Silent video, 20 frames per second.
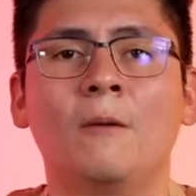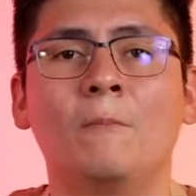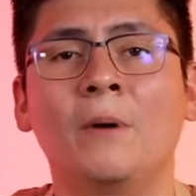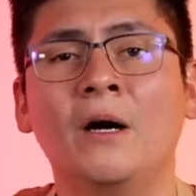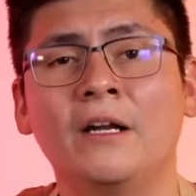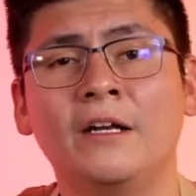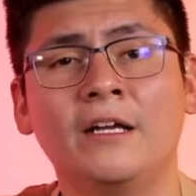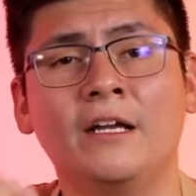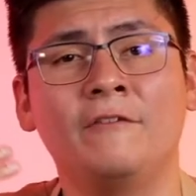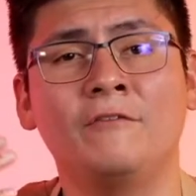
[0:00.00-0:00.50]

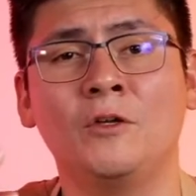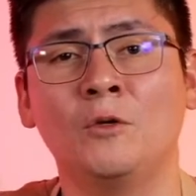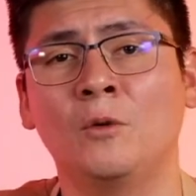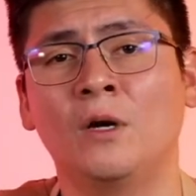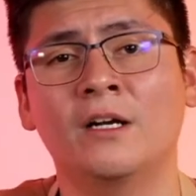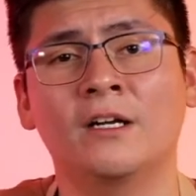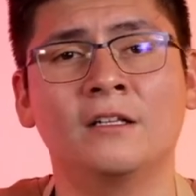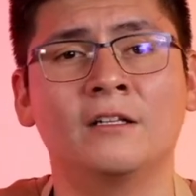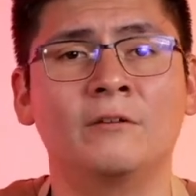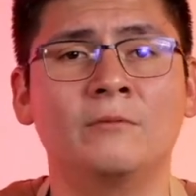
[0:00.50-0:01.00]
But if you
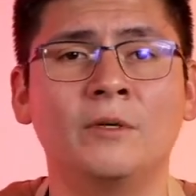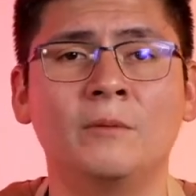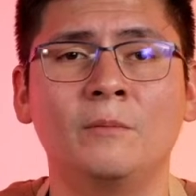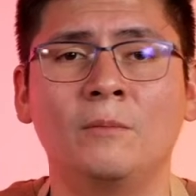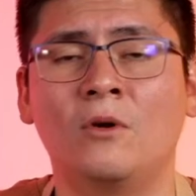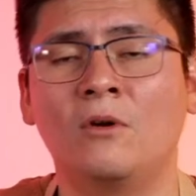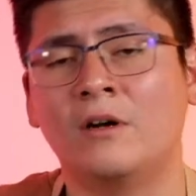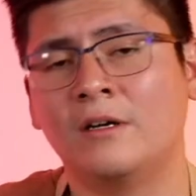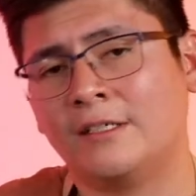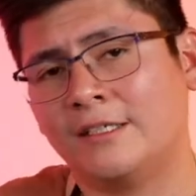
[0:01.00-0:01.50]
want a little bit
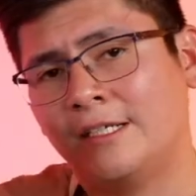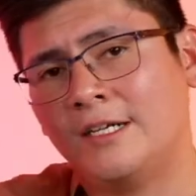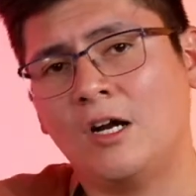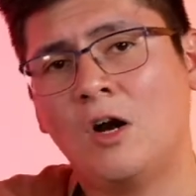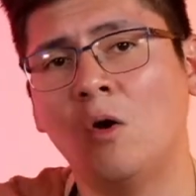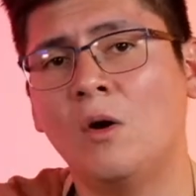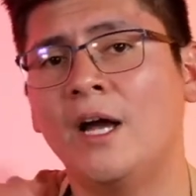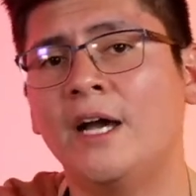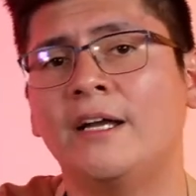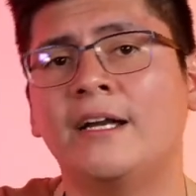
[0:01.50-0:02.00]
more,
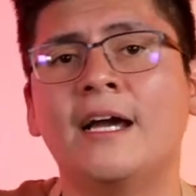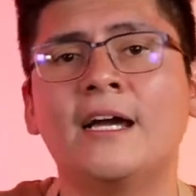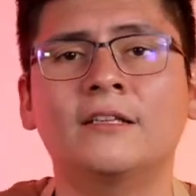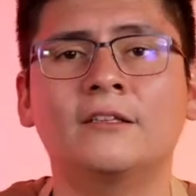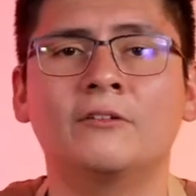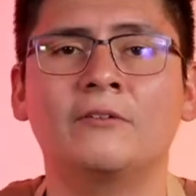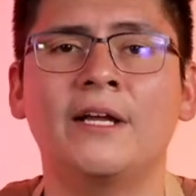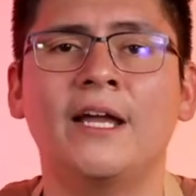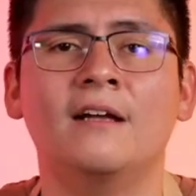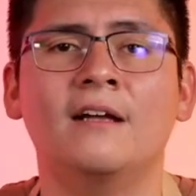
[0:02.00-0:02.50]
go ahead, add
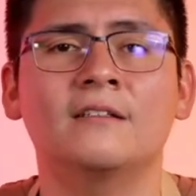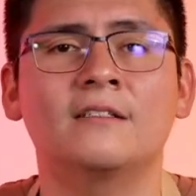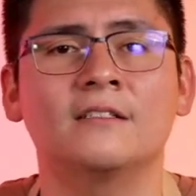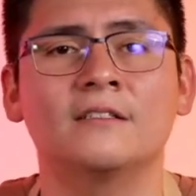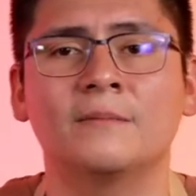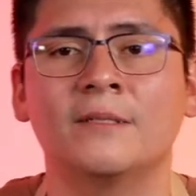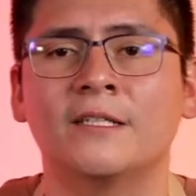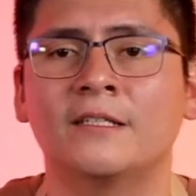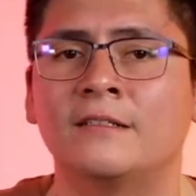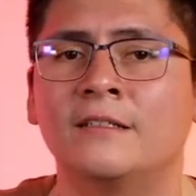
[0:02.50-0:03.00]
3
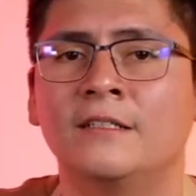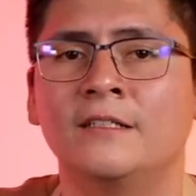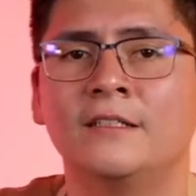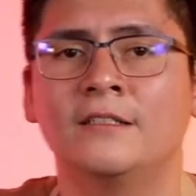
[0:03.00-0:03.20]
ounces, man.